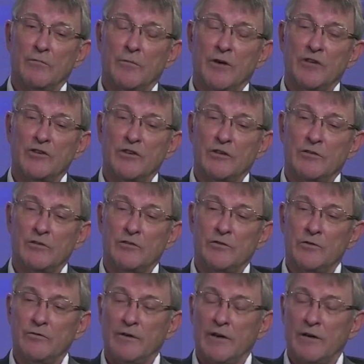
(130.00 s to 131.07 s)
mentioning the
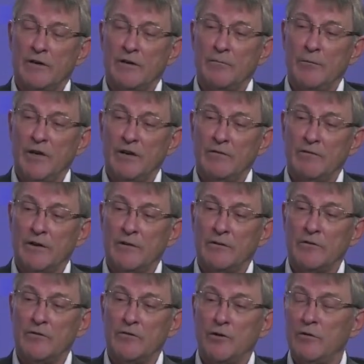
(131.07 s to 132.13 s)
two main
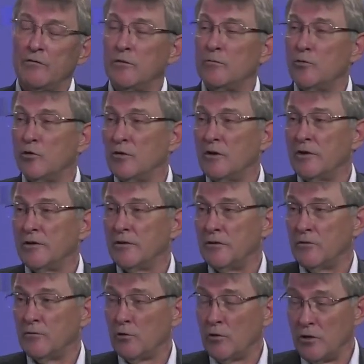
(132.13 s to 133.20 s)
founders, Øyvind Bruland
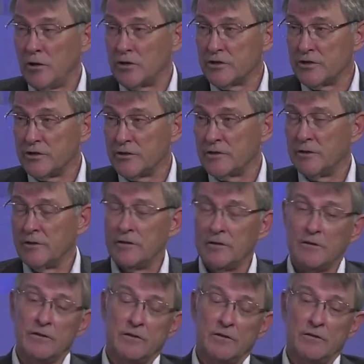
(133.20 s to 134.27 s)
and Roy Larsen.
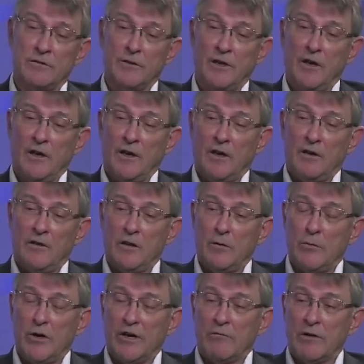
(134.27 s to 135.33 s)
Their
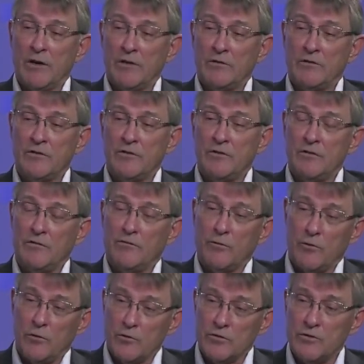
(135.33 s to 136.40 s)
backgrounds, for
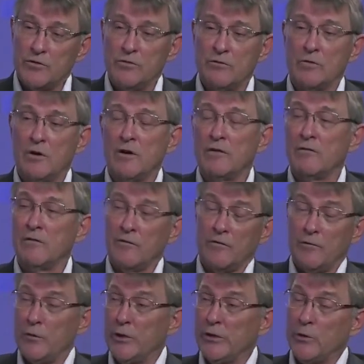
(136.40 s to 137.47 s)
those who aren't
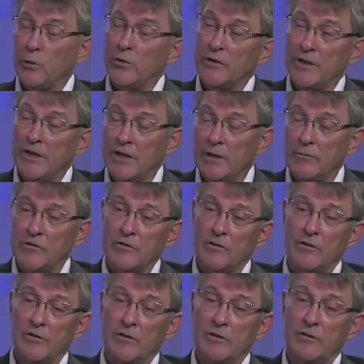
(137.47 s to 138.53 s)
familiar with the names,
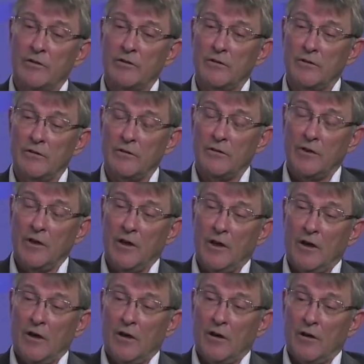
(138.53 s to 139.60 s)

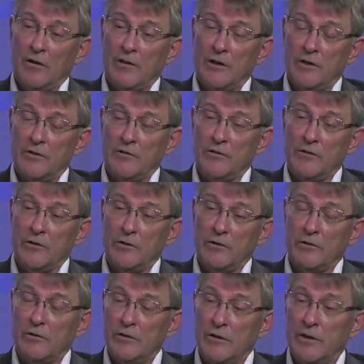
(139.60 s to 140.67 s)
are they're
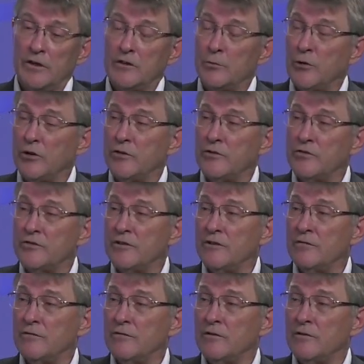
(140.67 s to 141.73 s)
serial entrepreneurs that
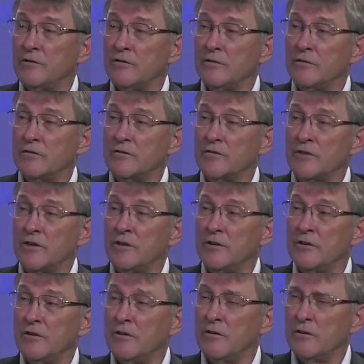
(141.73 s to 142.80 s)
have
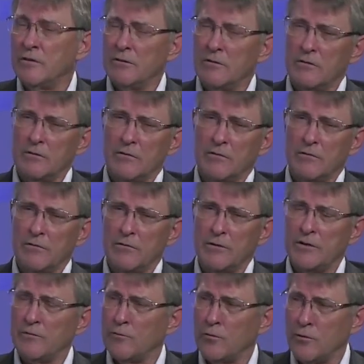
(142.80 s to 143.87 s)
started 3
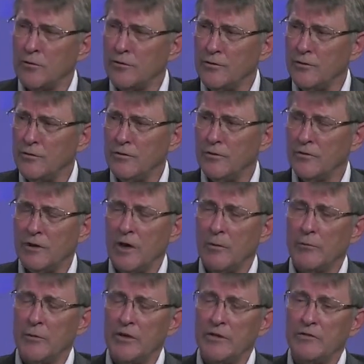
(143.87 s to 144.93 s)
to 4 new
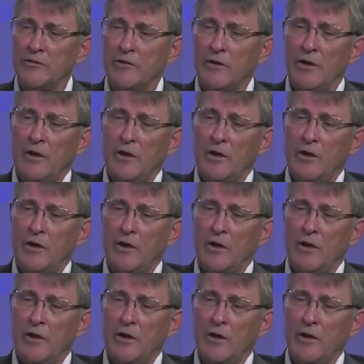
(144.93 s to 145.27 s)
companies.